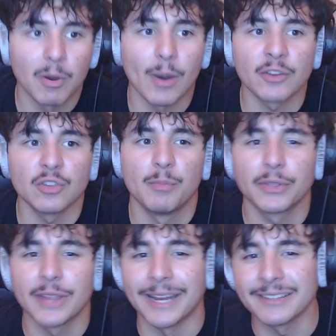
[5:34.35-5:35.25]
why don't you
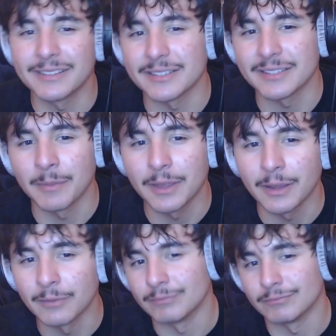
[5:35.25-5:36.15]
put that into
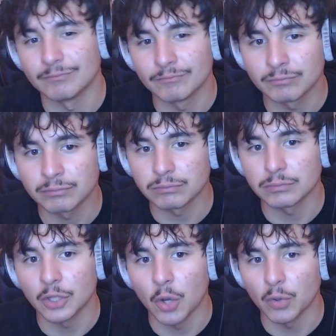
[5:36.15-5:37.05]
something,
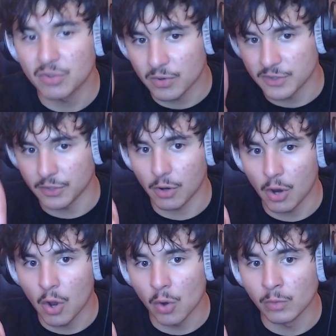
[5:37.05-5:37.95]
you know, towards your
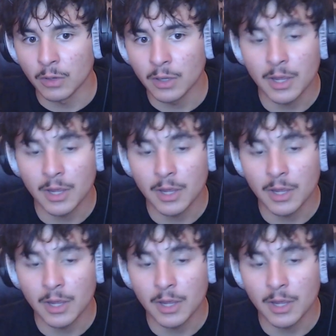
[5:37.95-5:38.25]
own?